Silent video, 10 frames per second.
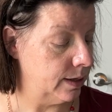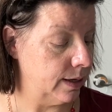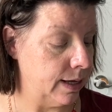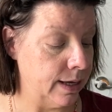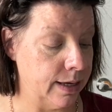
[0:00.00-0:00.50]

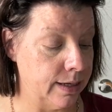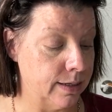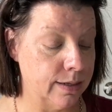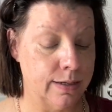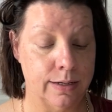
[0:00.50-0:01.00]

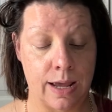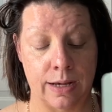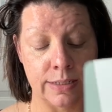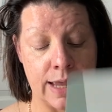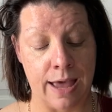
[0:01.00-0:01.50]
and
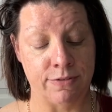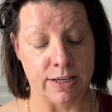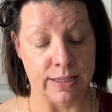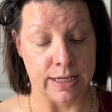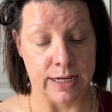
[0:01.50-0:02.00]
because I have to
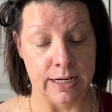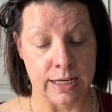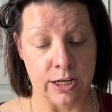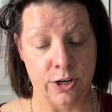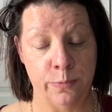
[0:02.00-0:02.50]
clean in
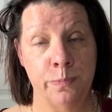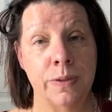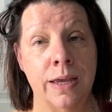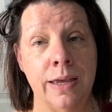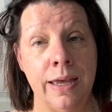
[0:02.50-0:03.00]
here,
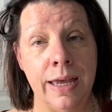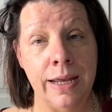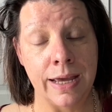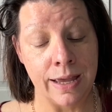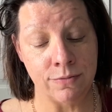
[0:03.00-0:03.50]
and
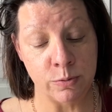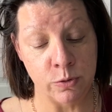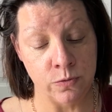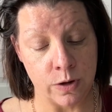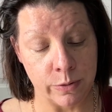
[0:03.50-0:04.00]
I have to move
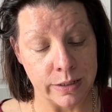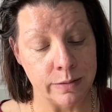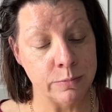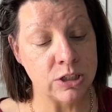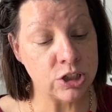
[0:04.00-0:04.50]
forward.
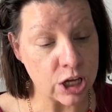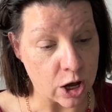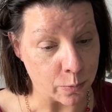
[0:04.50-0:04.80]
So